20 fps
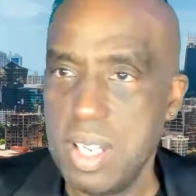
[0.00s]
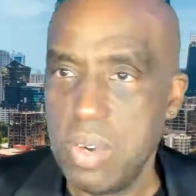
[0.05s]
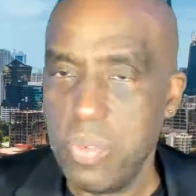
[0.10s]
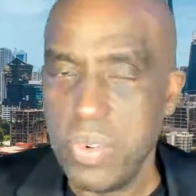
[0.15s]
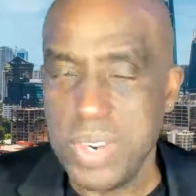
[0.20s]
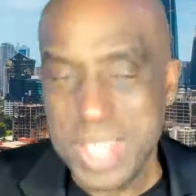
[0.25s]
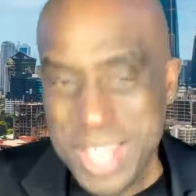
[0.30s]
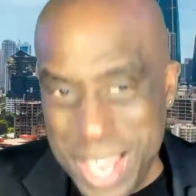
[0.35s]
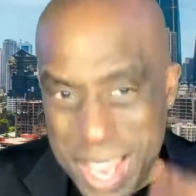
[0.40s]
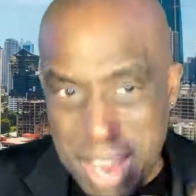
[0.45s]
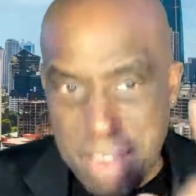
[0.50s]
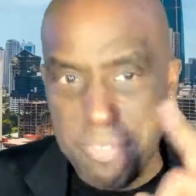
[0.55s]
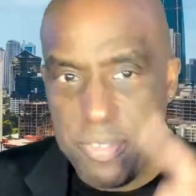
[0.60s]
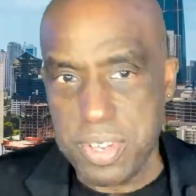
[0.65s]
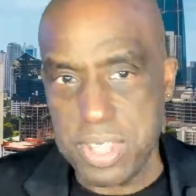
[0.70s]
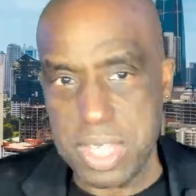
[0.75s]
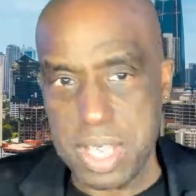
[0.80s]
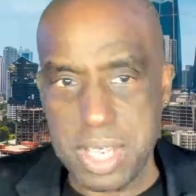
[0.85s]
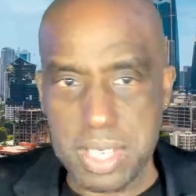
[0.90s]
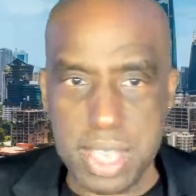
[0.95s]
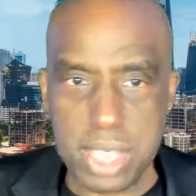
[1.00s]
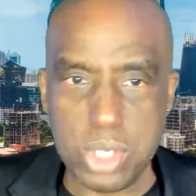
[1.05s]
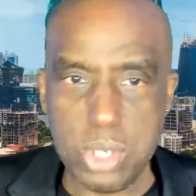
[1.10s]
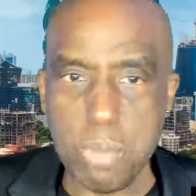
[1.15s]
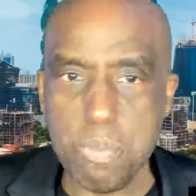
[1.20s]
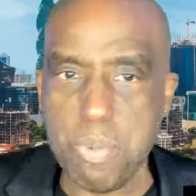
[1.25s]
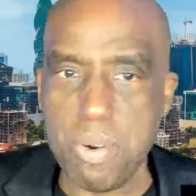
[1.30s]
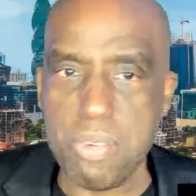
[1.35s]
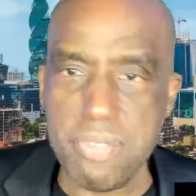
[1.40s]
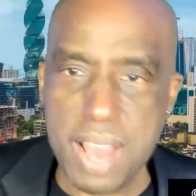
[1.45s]
with everything that you
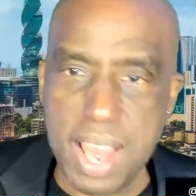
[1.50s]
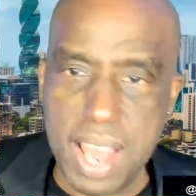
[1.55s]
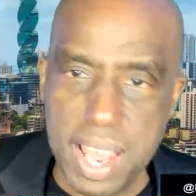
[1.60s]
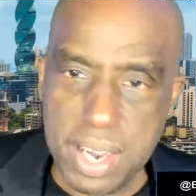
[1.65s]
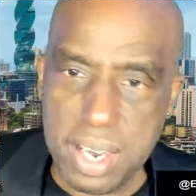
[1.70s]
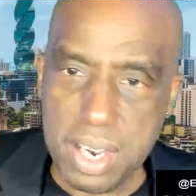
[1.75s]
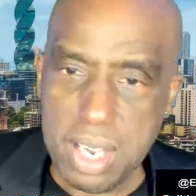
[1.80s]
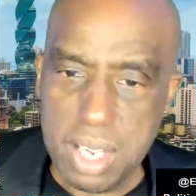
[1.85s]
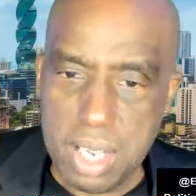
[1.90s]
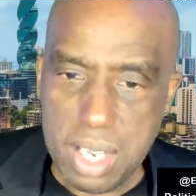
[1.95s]
provide